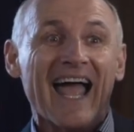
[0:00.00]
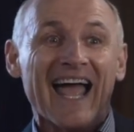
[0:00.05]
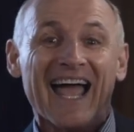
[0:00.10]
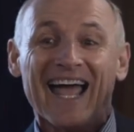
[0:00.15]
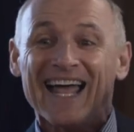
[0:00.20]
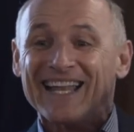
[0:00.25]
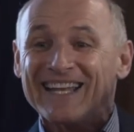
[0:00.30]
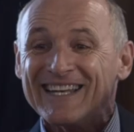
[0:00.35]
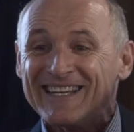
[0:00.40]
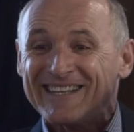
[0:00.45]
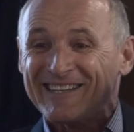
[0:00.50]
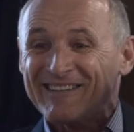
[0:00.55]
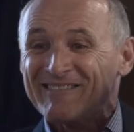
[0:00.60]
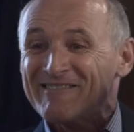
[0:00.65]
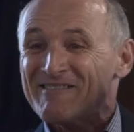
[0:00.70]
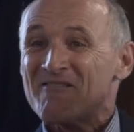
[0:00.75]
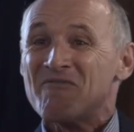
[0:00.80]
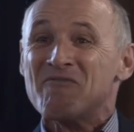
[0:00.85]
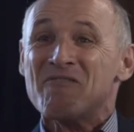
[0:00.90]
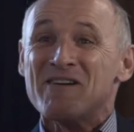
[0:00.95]
And
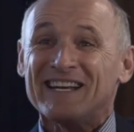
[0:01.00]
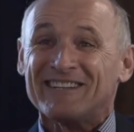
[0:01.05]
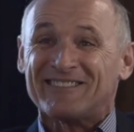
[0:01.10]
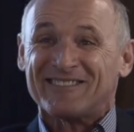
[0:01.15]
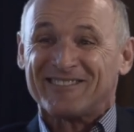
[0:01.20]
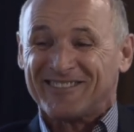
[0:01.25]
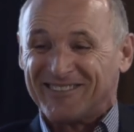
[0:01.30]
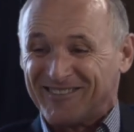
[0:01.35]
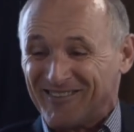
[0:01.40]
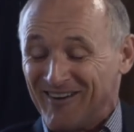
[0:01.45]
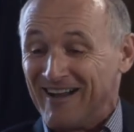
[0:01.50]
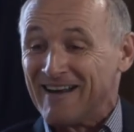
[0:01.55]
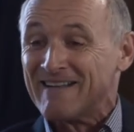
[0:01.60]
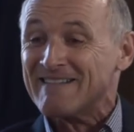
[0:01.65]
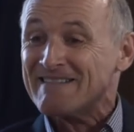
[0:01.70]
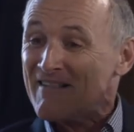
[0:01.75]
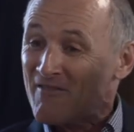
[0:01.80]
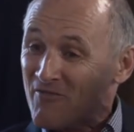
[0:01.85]
we just thought,